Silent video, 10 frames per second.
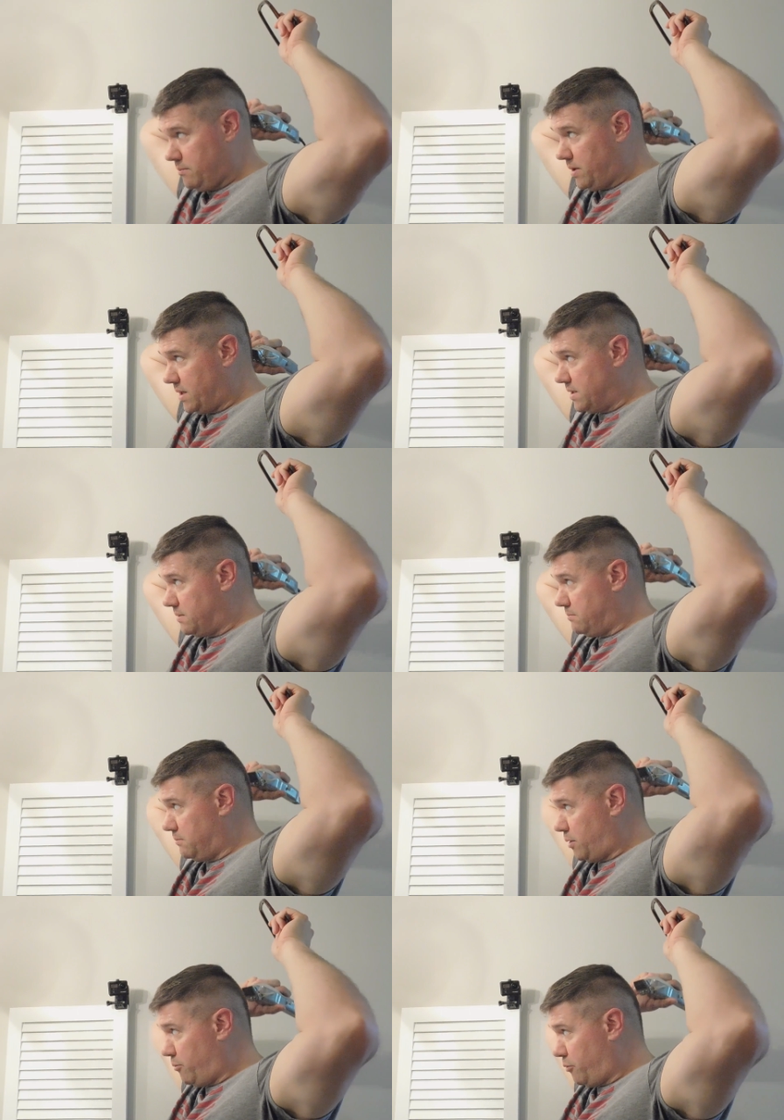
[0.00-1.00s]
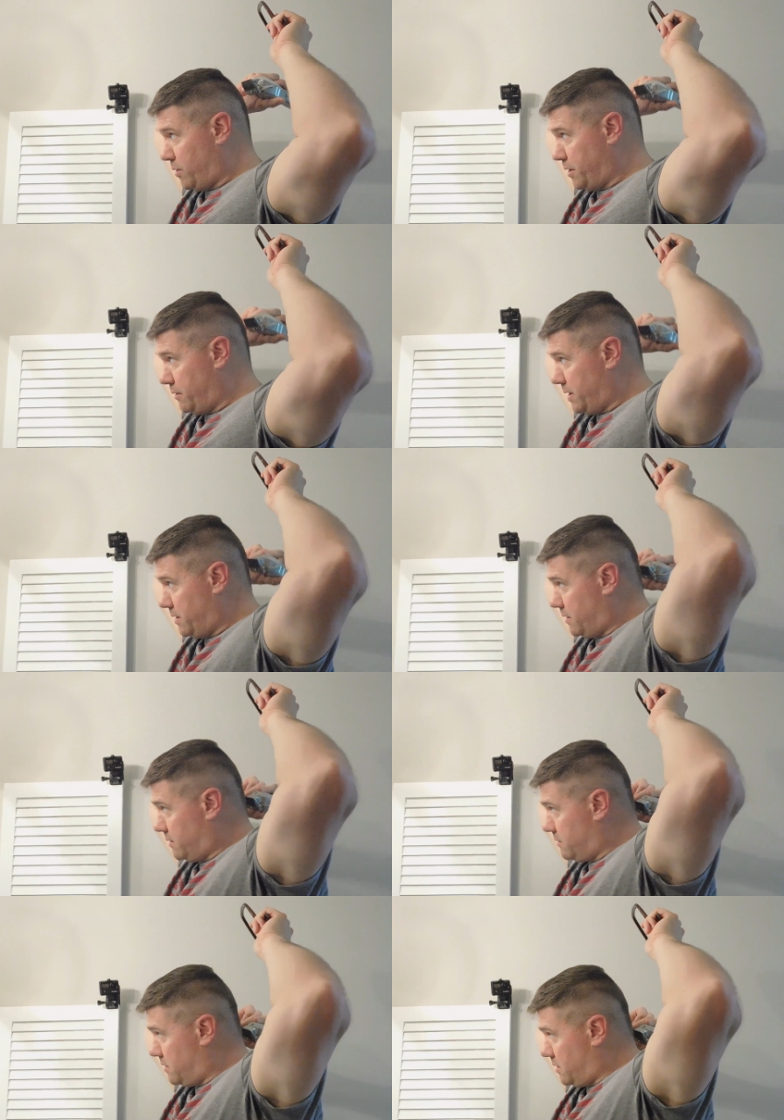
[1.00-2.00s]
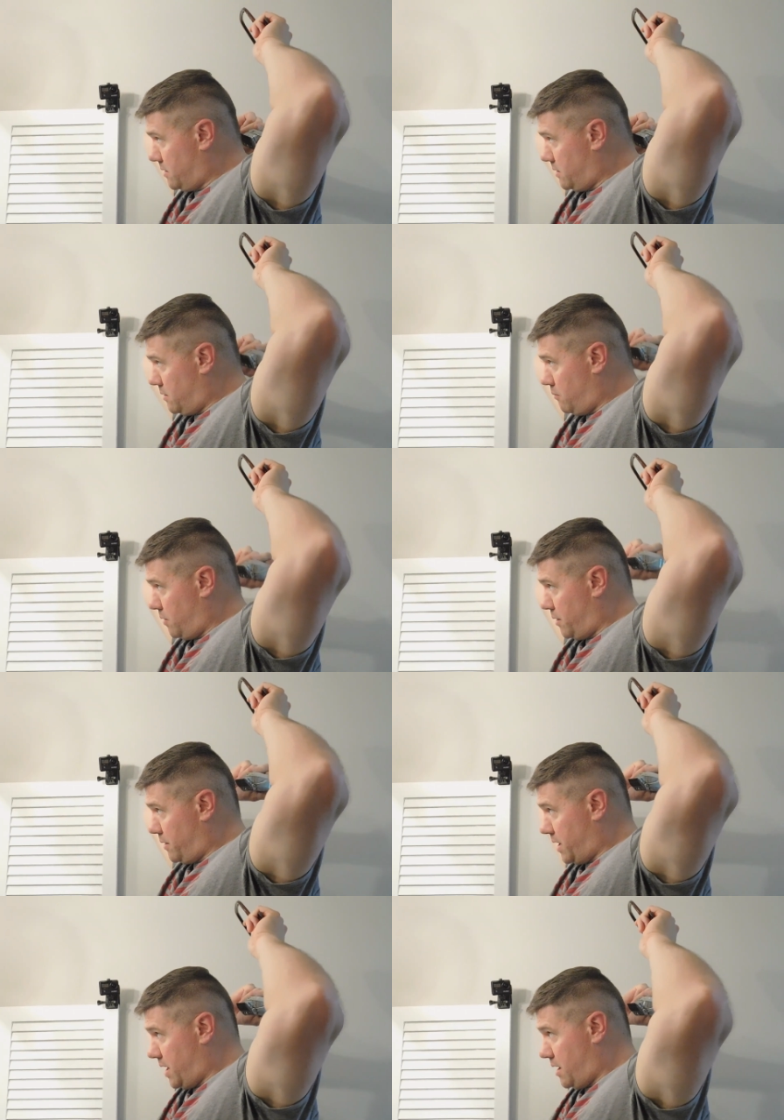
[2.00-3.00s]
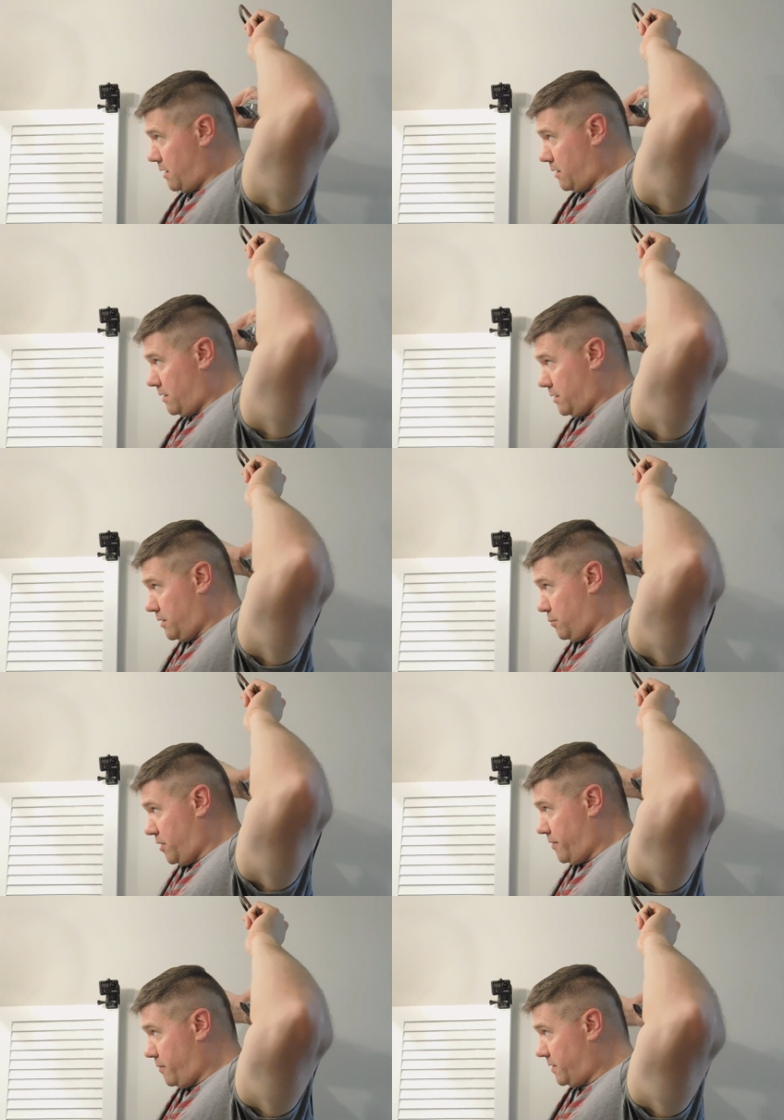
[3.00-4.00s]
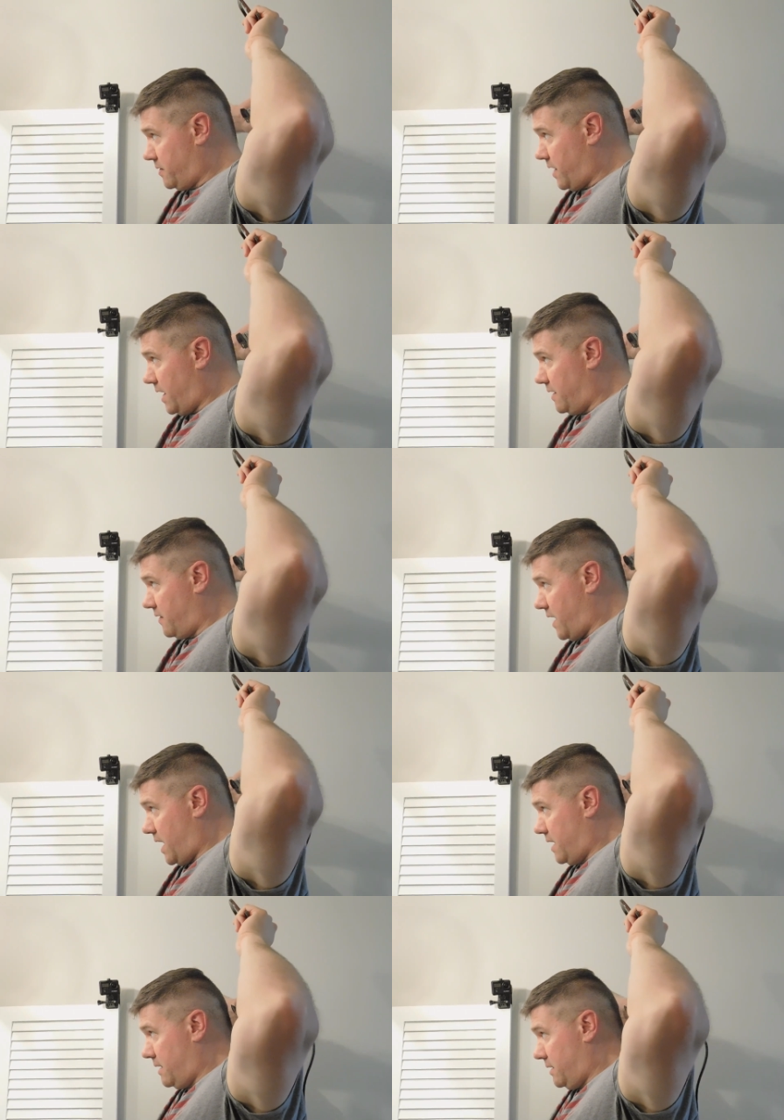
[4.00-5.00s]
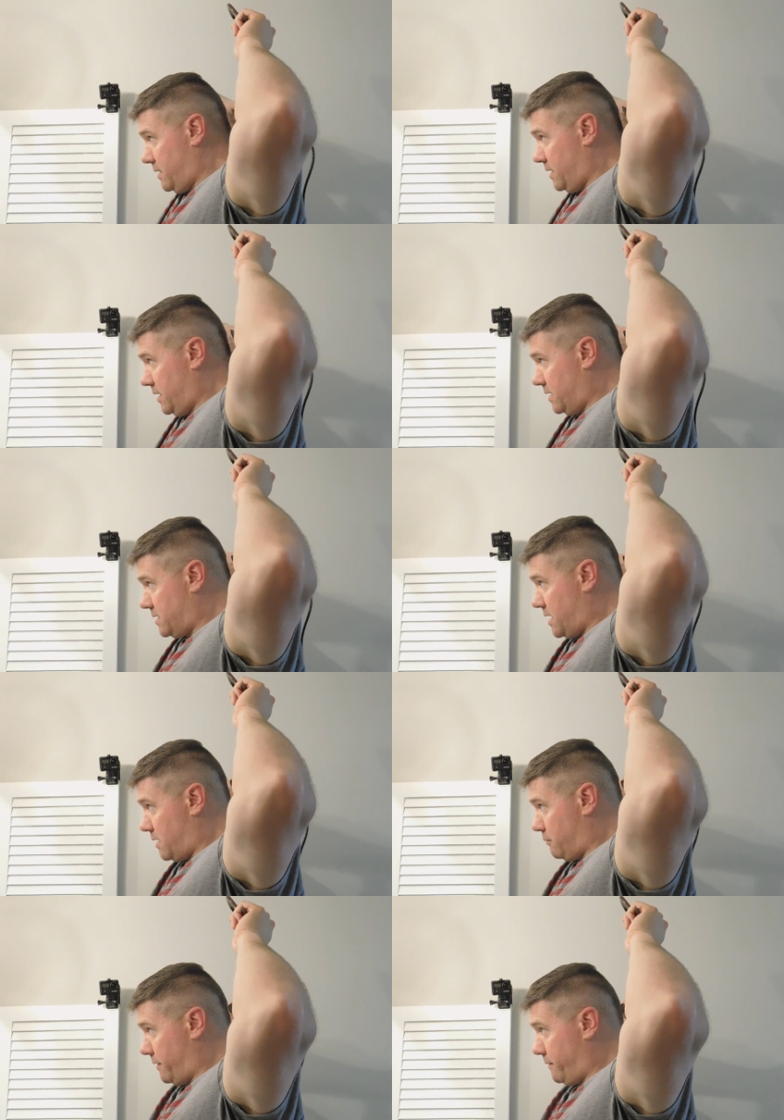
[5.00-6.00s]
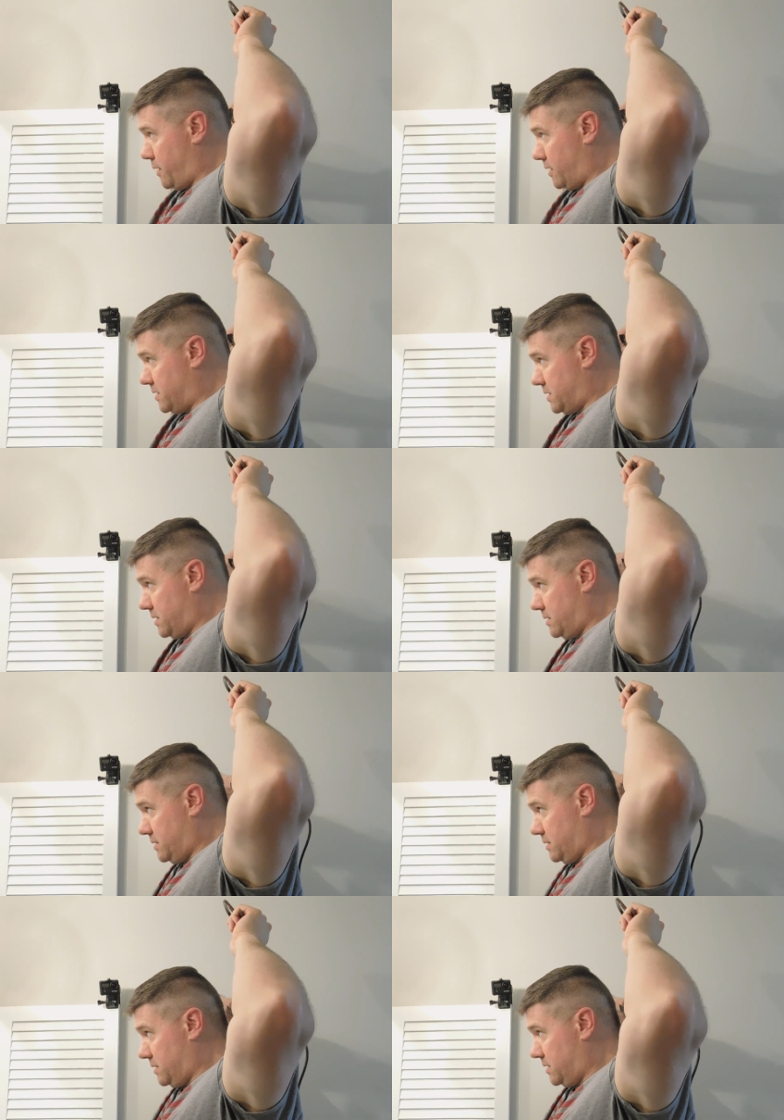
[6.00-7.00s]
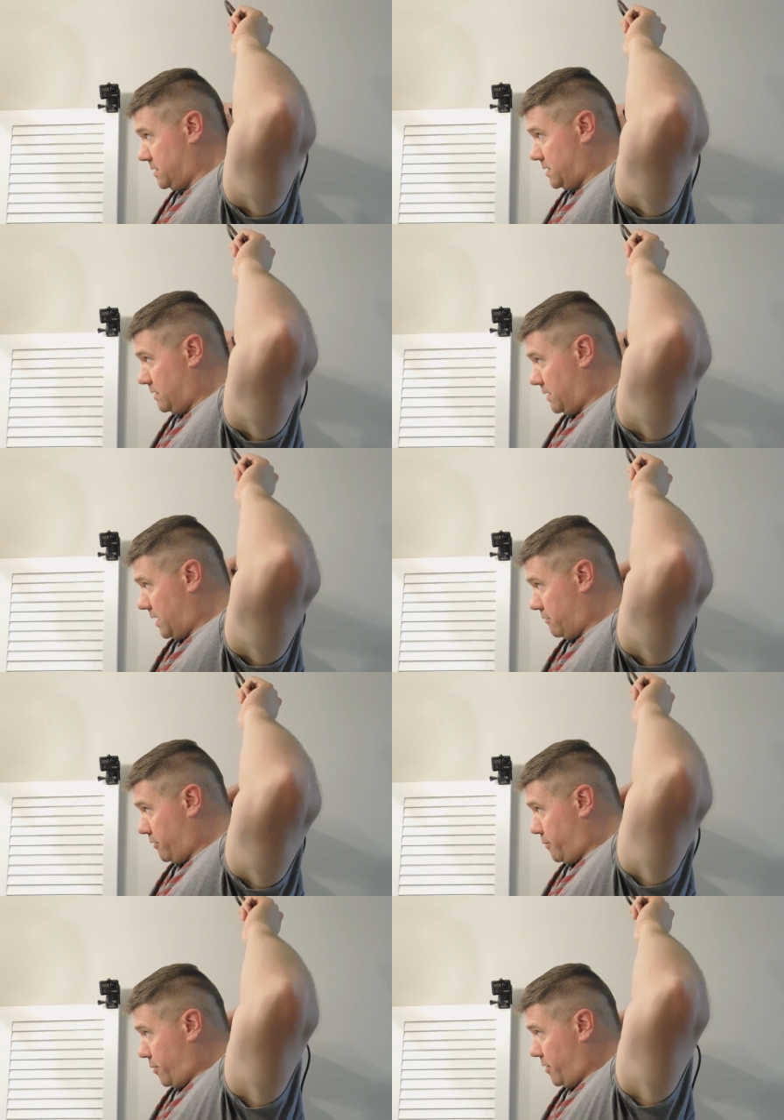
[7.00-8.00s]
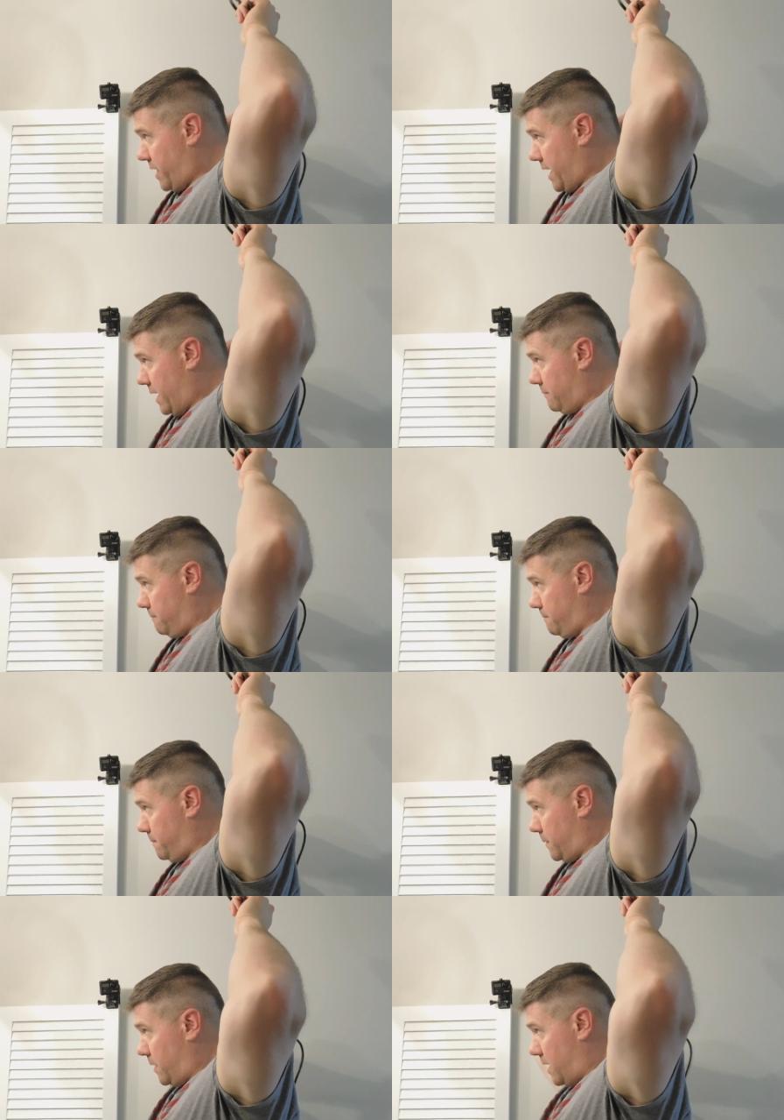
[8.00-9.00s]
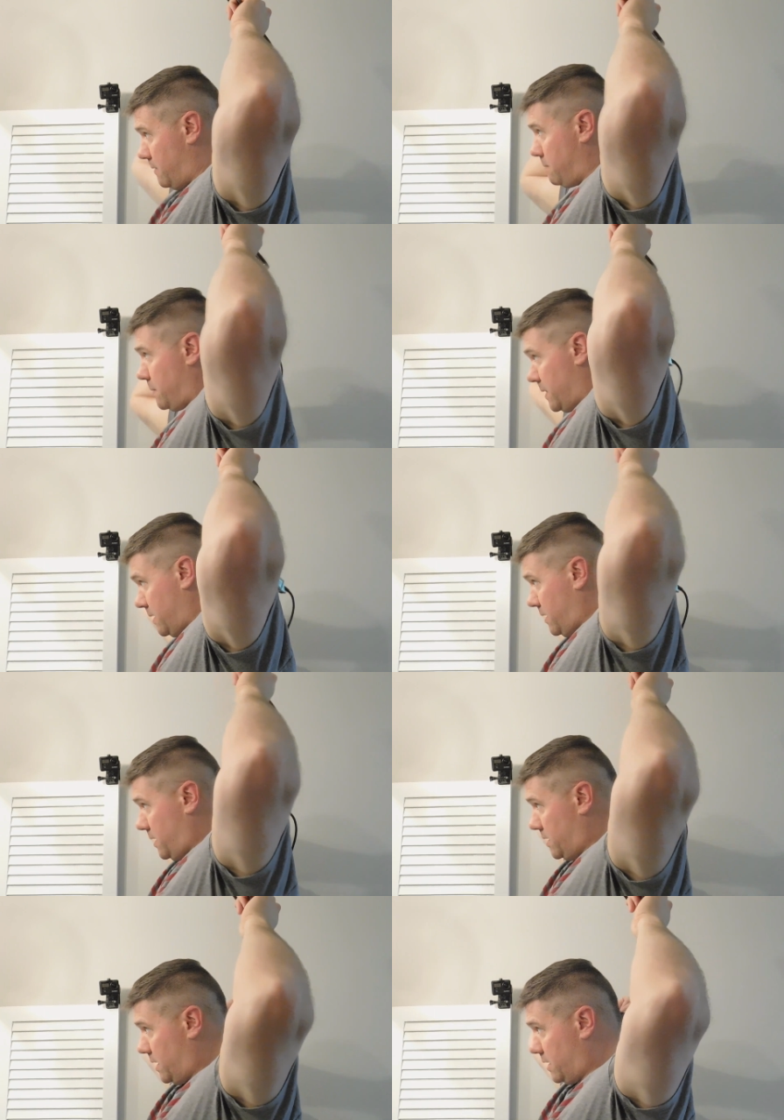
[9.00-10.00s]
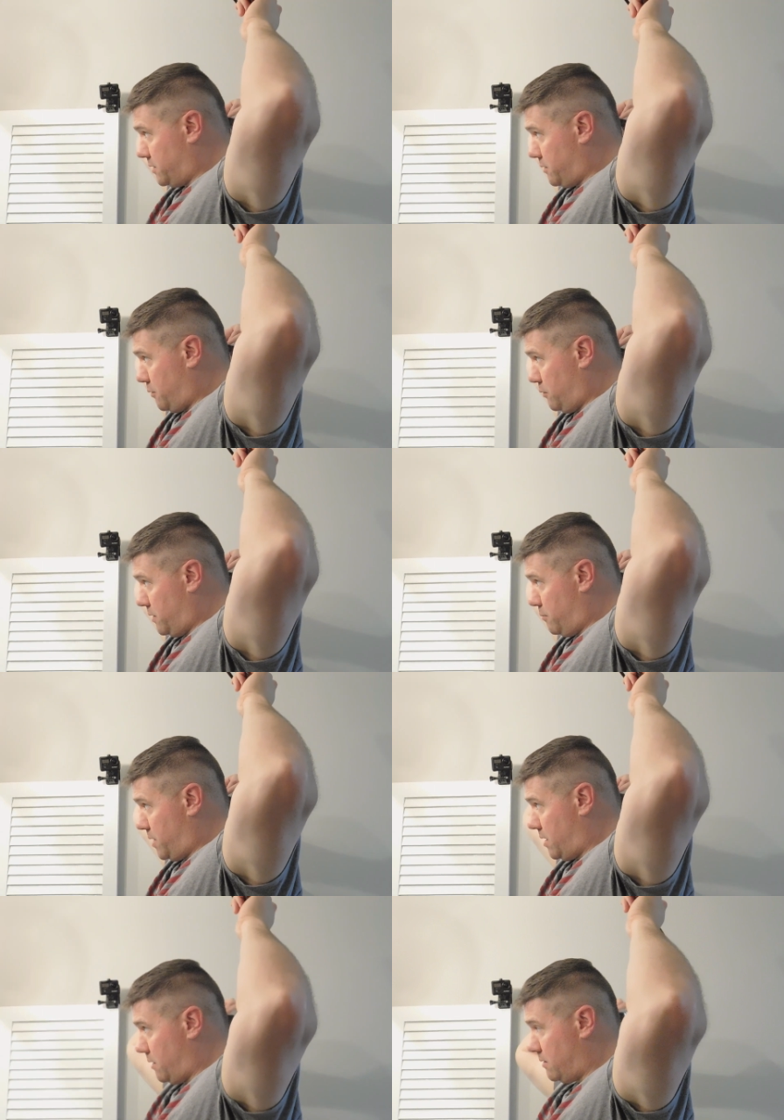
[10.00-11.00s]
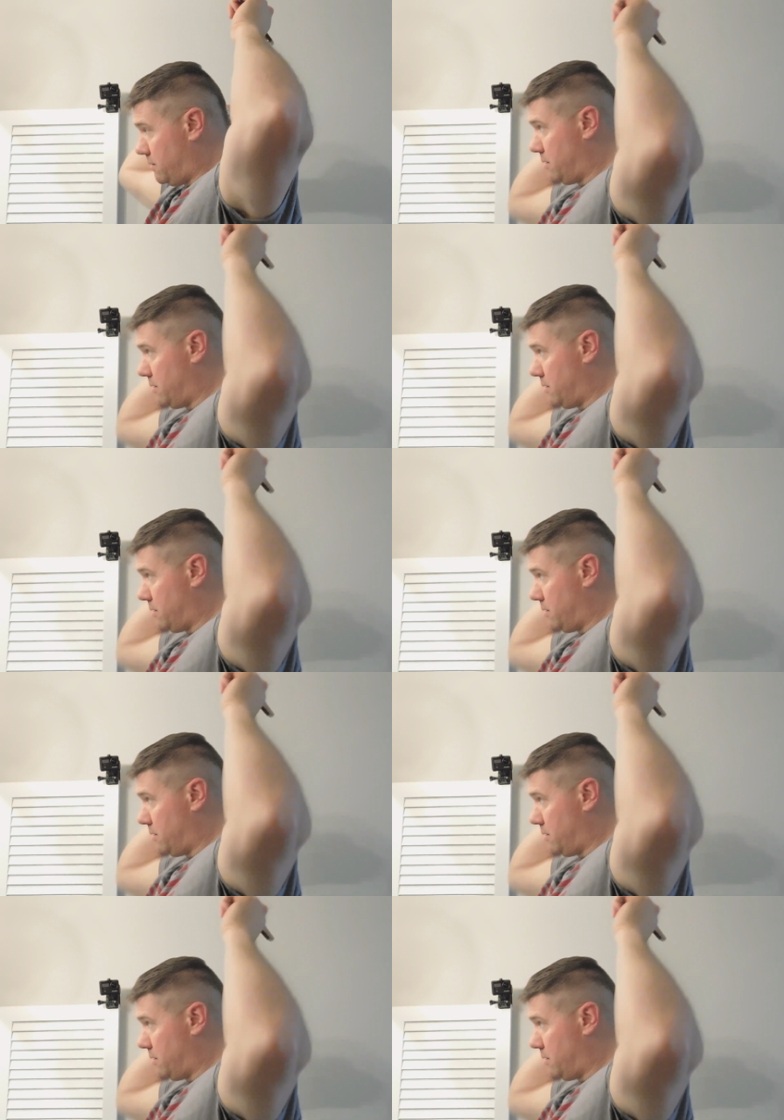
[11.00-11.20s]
Because remember, when you're in here, you're moving side to side, it's kind of reversed. So you got to remember that, okay? And then as you're holding the mirror,